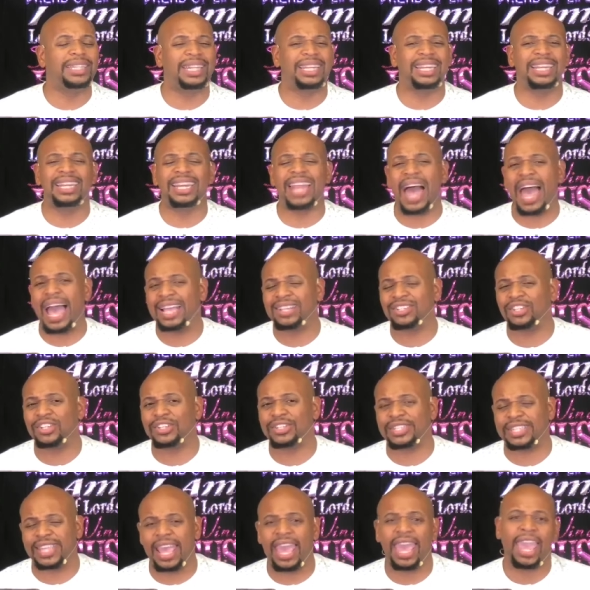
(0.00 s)
did Elijah
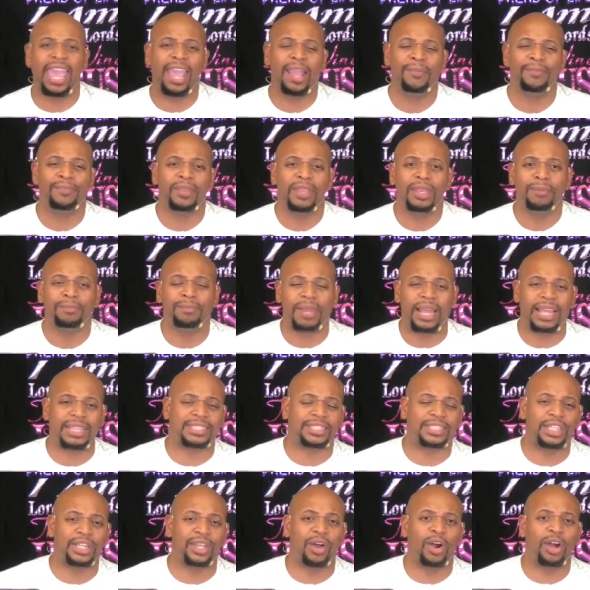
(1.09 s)
say? Bless
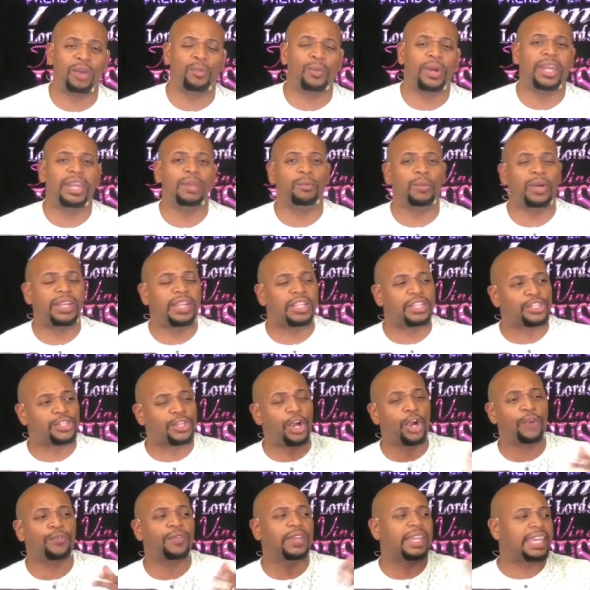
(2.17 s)
the Lord. When, when the
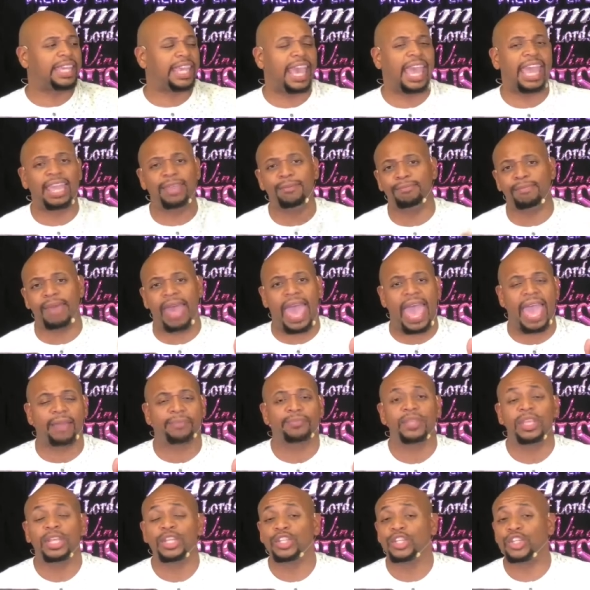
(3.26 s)
servant came back
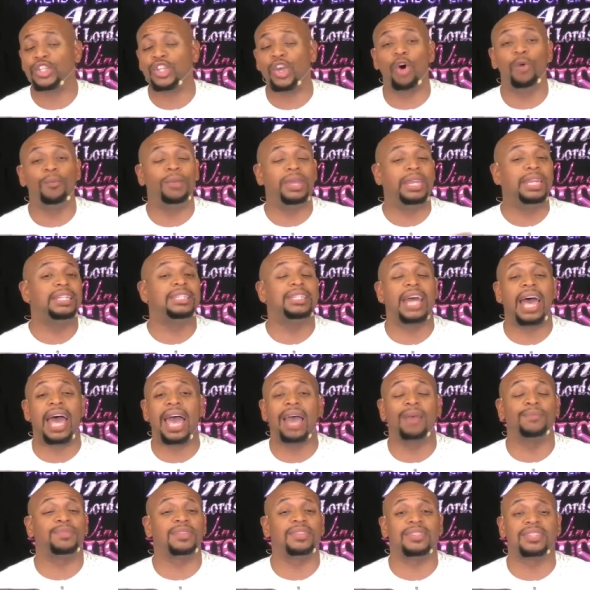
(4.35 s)
so many
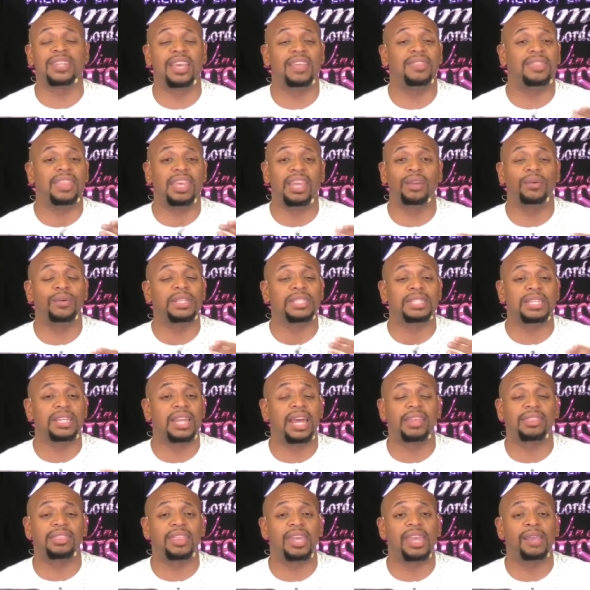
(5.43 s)
times and said, There is
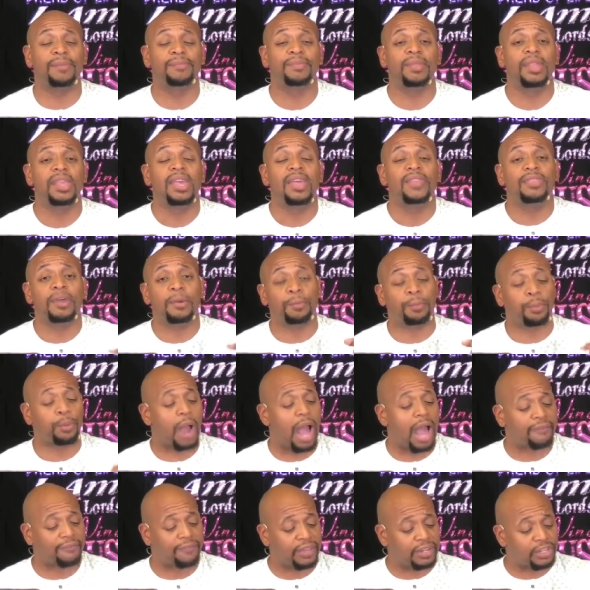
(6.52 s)
nothing, the
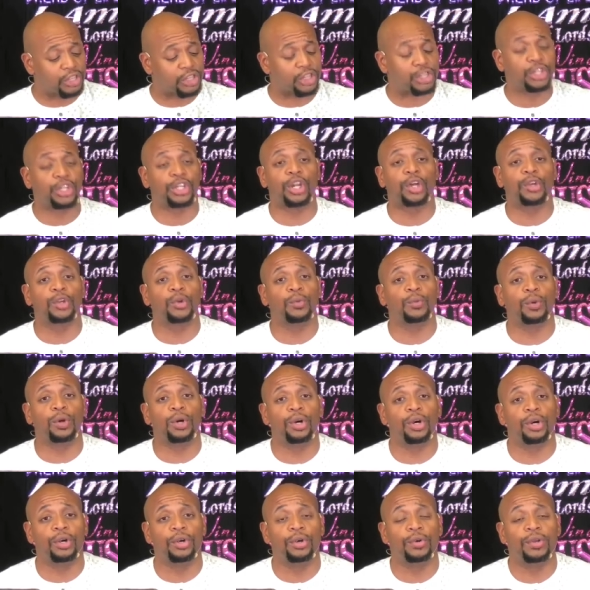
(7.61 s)
prophet stood on the
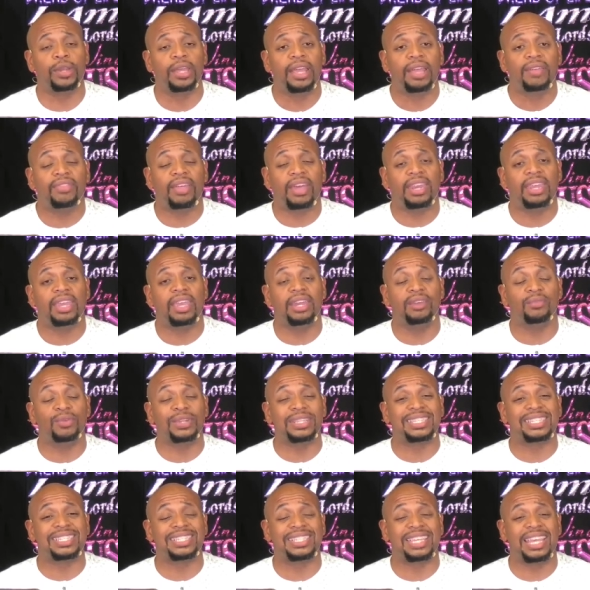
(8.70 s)
word that he had
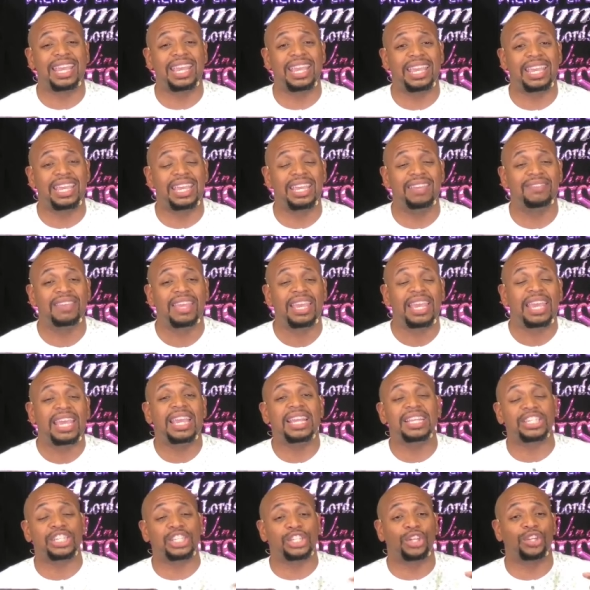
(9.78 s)
received.
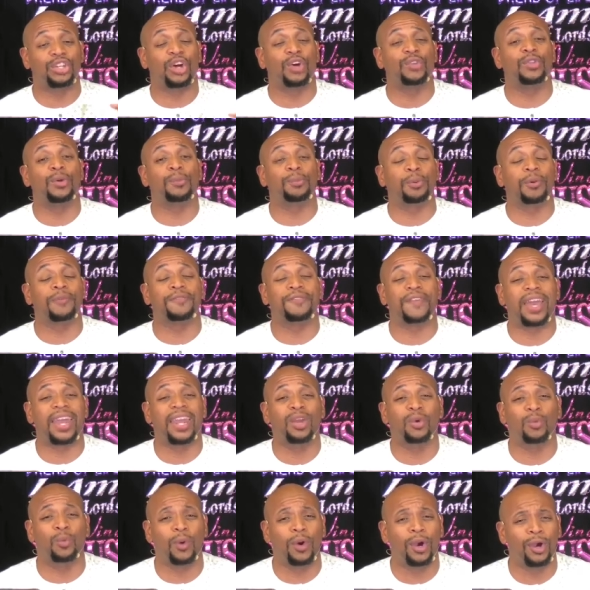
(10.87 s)
He stood on the
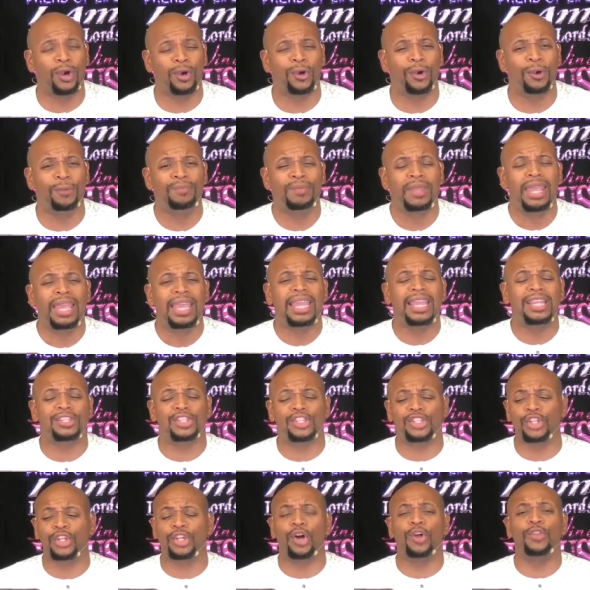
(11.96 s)
prophetic word. He
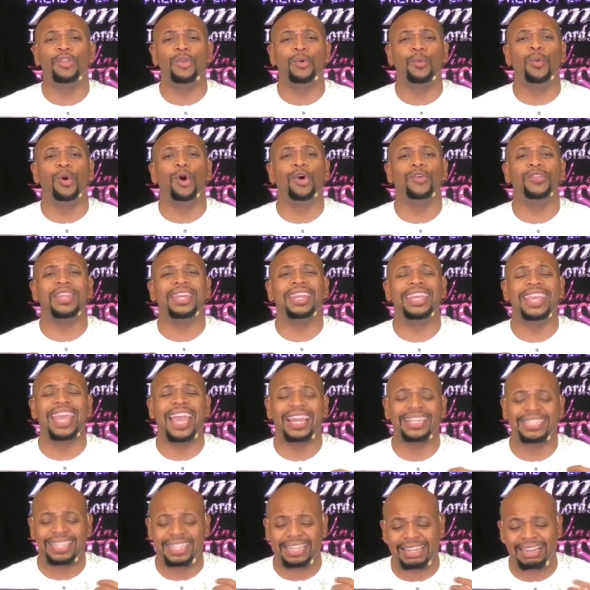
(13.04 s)
stood on the word that he
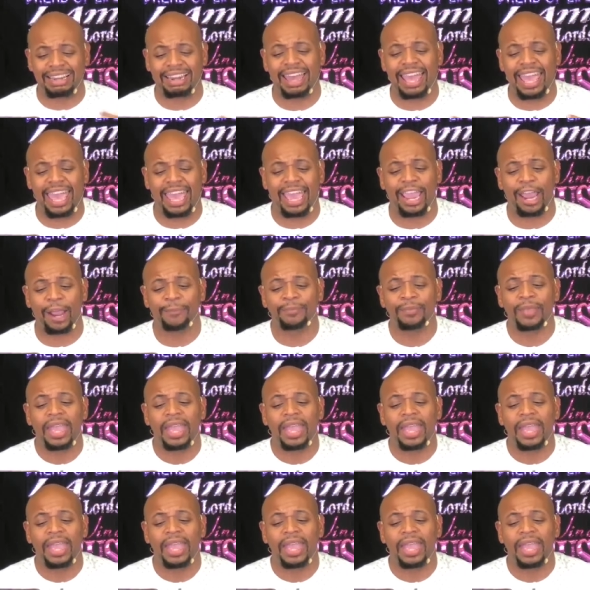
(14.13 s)
had declared.